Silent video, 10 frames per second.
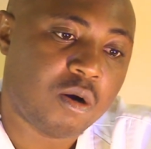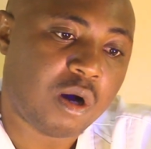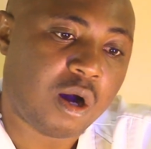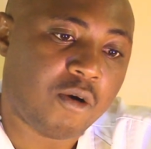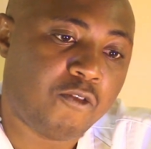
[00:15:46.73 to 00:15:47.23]

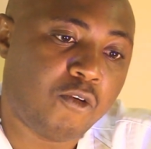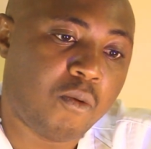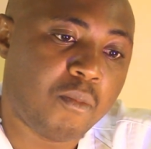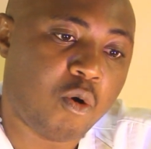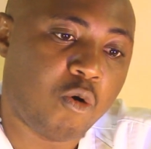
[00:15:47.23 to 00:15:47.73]

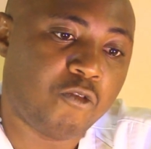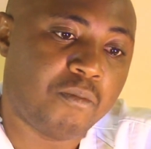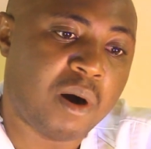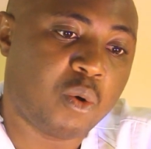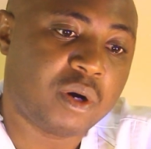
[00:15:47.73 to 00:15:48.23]
form
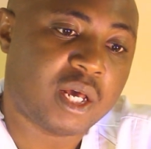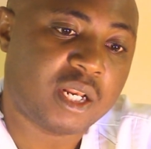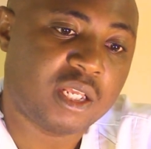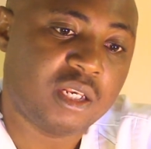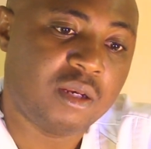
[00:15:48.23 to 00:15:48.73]
of
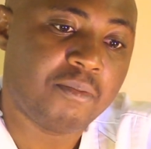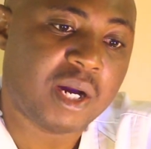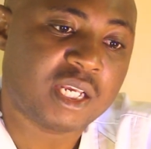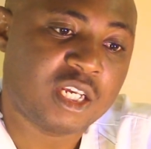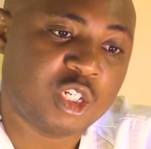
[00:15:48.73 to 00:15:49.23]
boundary
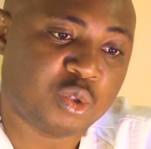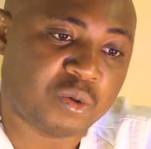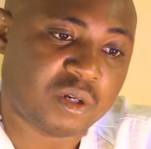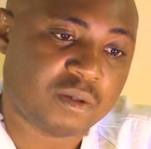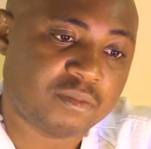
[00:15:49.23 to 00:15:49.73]
demarcation.